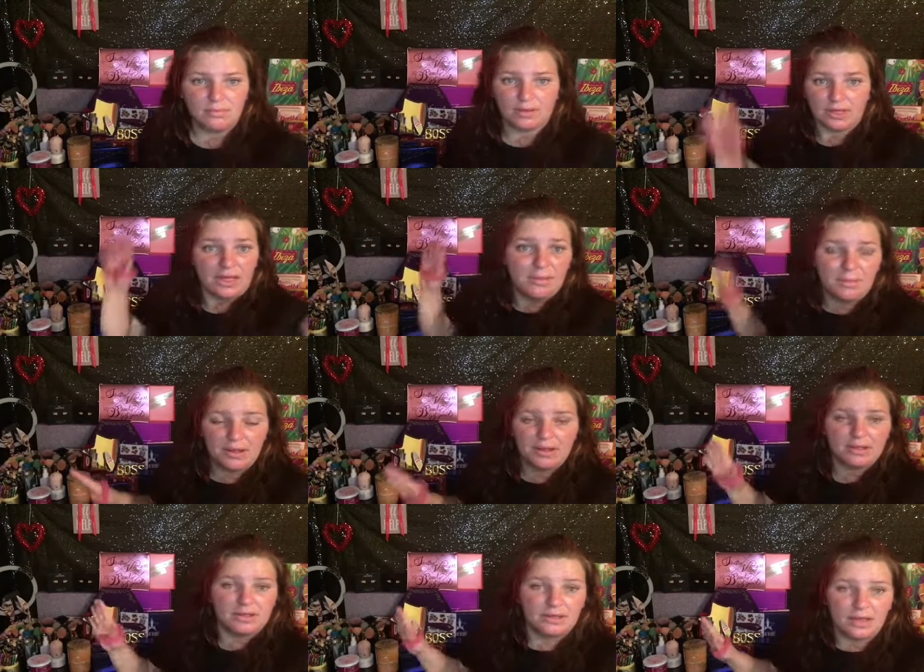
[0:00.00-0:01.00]
get my
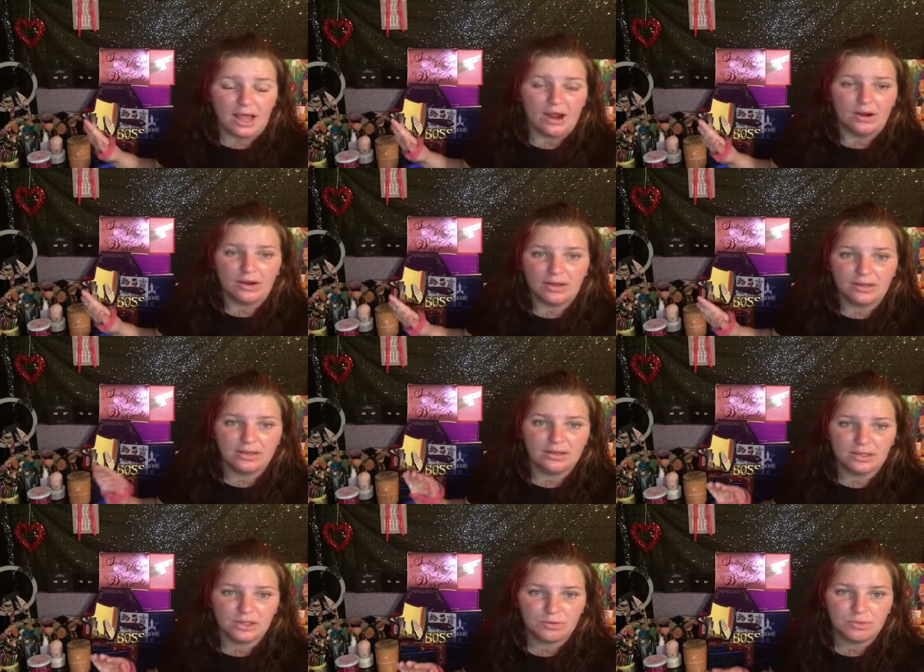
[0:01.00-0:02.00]
area
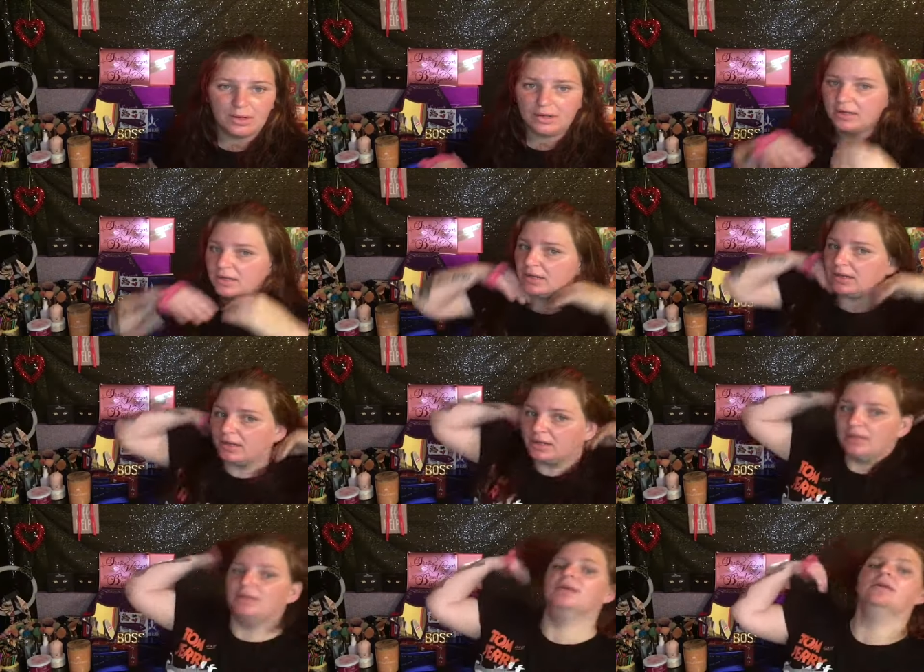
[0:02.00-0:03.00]
situated
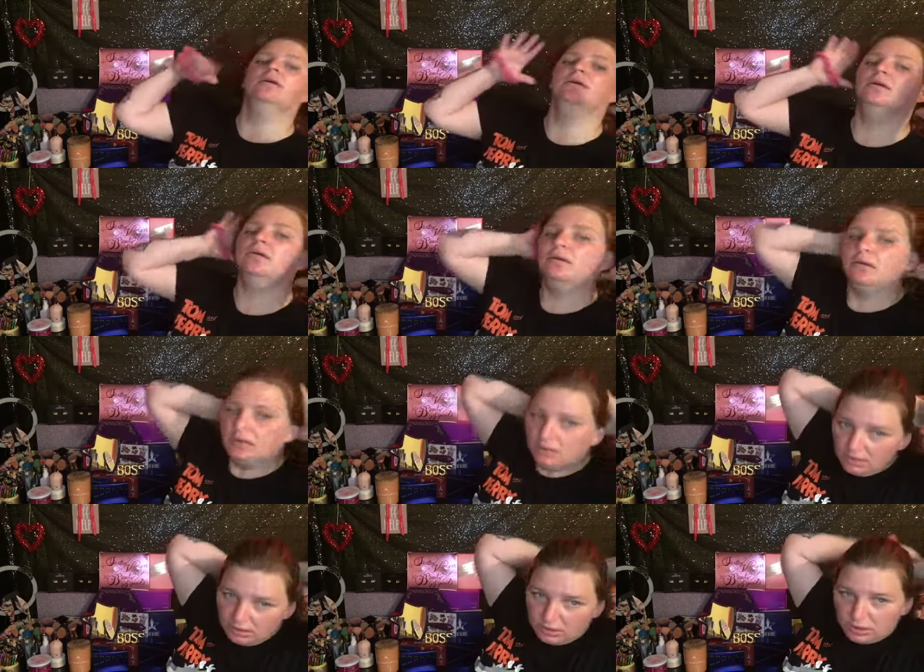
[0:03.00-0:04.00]
and
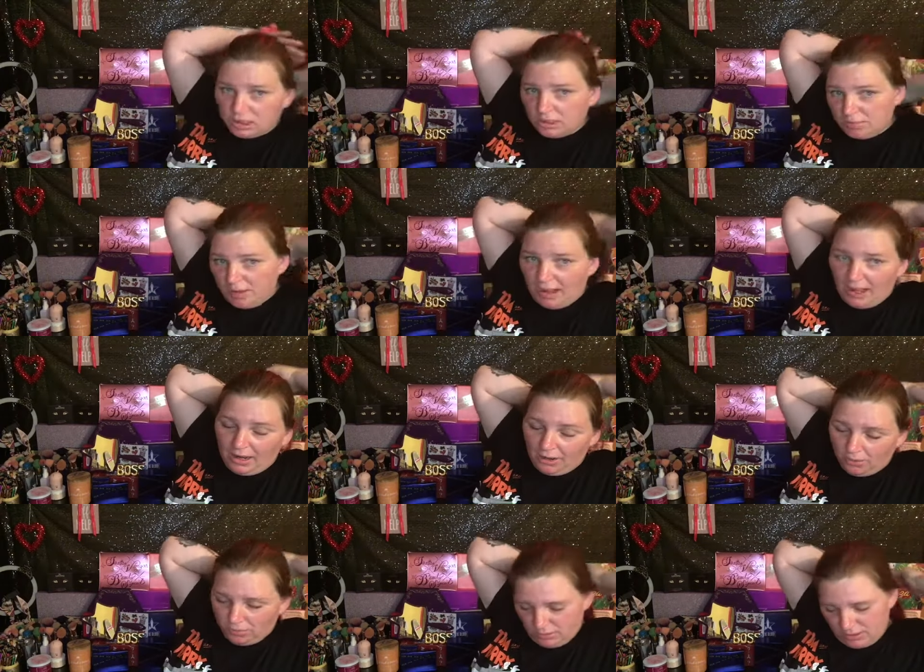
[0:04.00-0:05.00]
just my
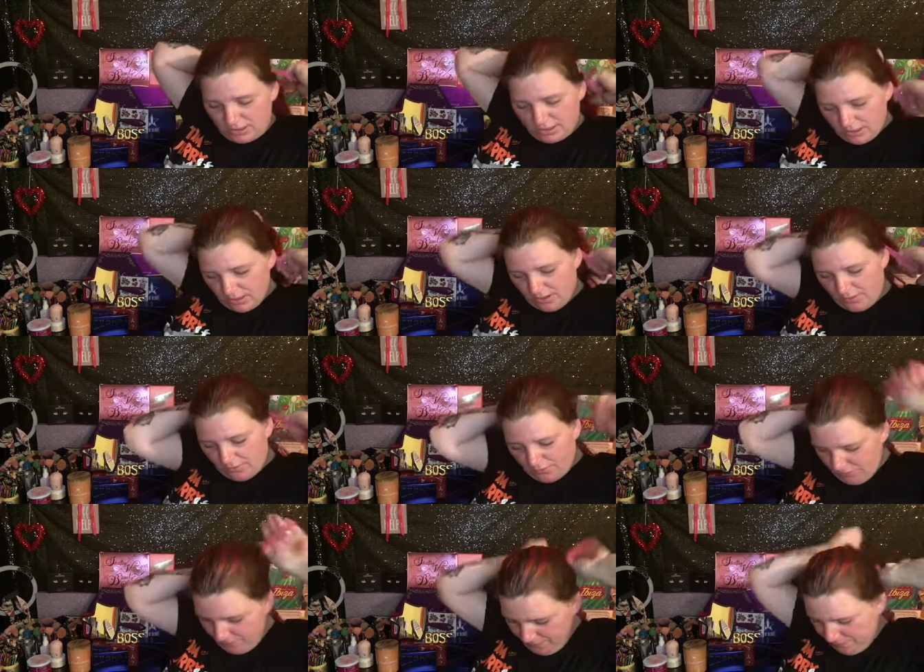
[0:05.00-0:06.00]
angles and stuff.